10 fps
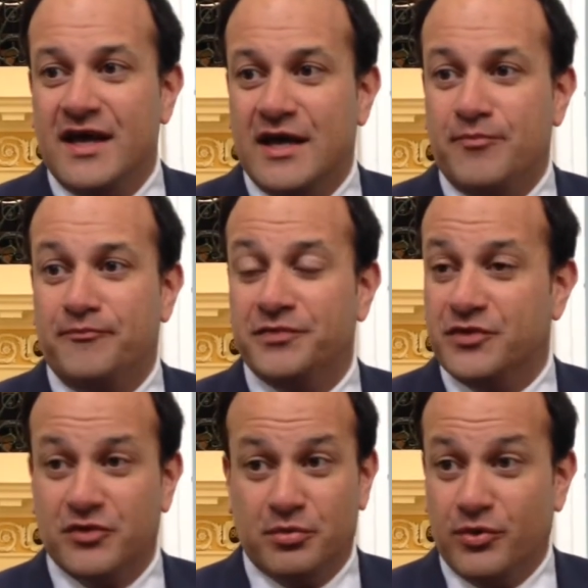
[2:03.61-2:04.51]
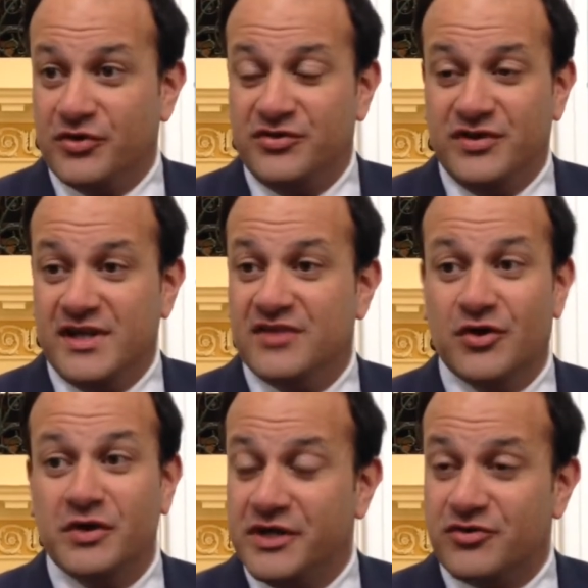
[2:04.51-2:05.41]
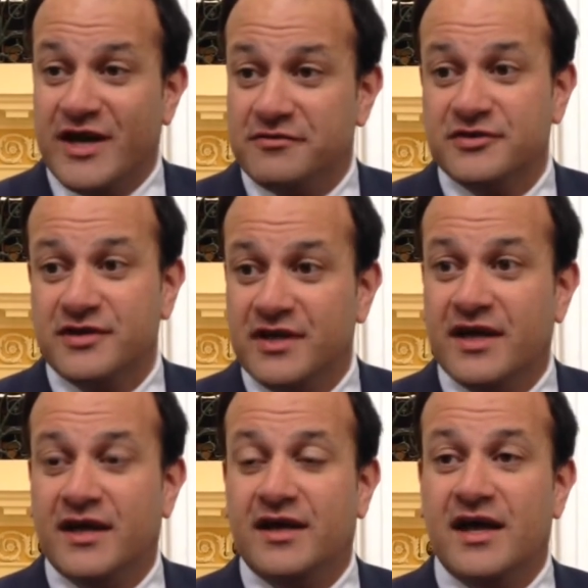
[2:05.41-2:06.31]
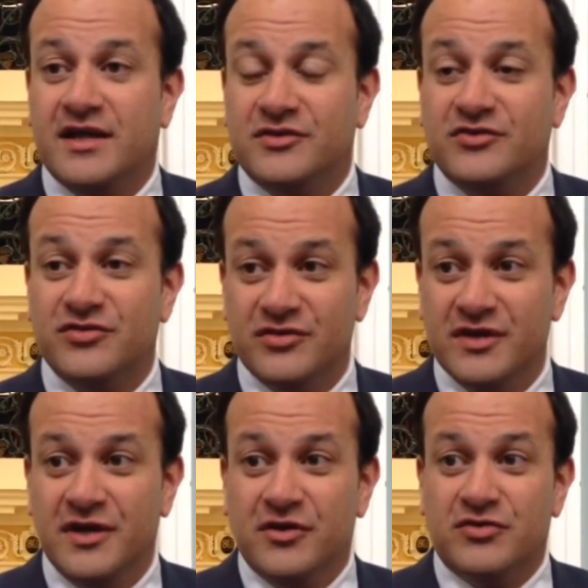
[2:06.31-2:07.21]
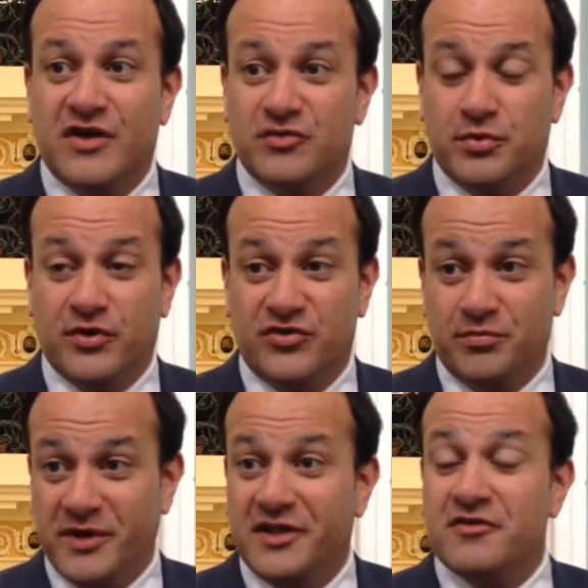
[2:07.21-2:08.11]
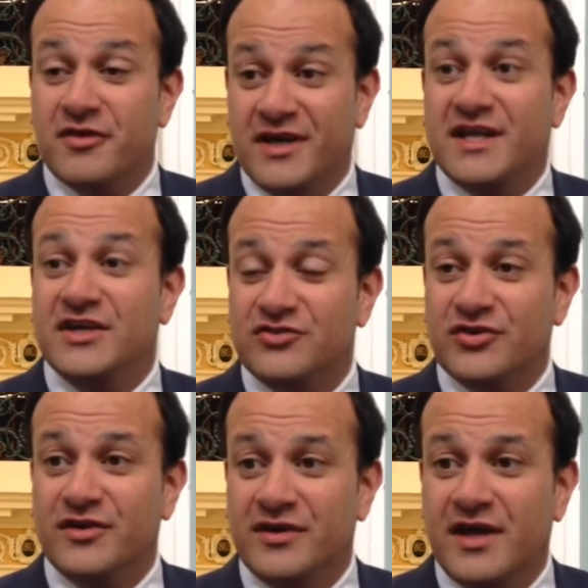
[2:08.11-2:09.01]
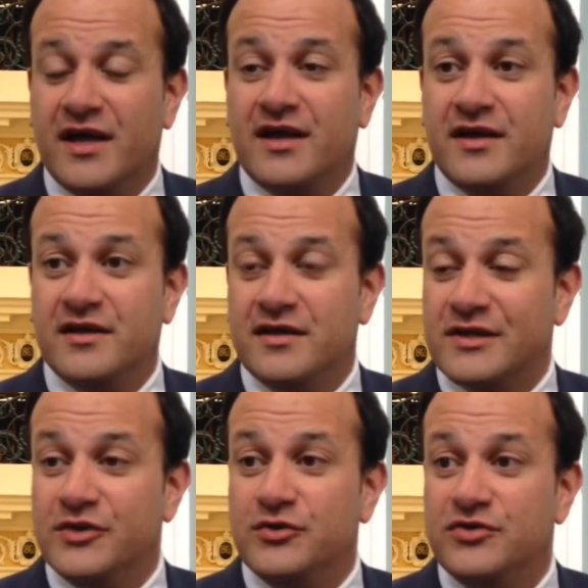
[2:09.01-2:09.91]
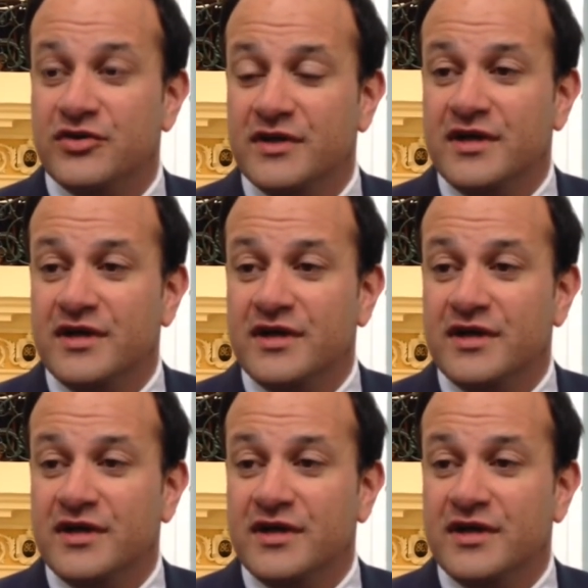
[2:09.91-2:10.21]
The report is only a draft, and draft reports, by their very nature, include